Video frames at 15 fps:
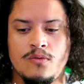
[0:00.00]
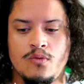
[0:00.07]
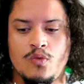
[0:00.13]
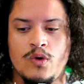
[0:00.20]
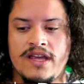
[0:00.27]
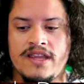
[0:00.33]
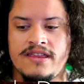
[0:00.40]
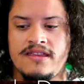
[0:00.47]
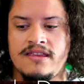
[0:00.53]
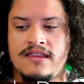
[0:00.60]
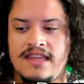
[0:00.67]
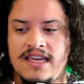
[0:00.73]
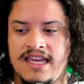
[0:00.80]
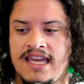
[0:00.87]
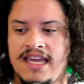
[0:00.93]
with
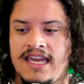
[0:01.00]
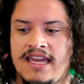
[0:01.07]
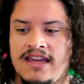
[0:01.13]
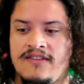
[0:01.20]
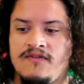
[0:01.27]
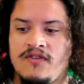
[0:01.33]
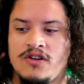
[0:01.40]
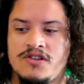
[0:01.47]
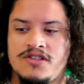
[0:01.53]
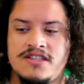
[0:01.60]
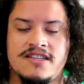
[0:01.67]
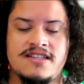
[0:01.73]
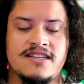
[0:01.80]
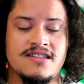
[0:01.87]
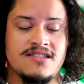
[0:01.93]
the king
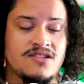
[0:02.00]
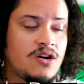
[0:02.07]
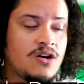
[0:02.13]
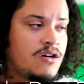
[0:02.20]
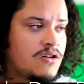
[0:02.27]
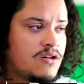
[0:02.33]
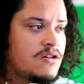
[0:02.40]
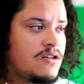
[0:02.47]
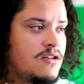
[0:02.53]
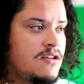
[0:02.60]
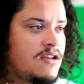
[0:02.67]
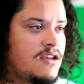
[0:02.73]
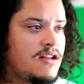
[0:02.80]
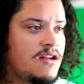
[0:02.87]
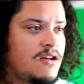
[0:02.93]
versus his daughter.
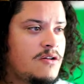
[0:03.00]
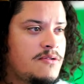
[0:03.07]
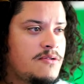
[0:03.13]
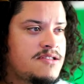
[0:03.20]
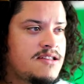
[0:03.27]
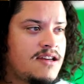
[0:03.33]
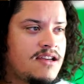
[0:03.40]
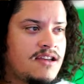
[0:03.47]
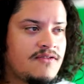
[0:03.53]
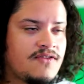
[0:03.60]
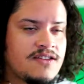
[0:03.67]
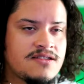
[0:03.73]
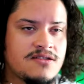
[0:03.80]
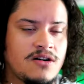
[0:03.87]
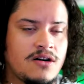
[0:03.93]
It's like if
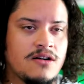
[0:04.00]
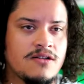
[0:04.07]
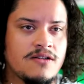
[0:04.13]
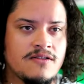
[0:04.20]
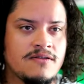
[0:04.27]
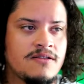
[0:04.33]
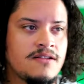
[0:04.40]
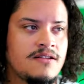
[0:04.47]
his daughter,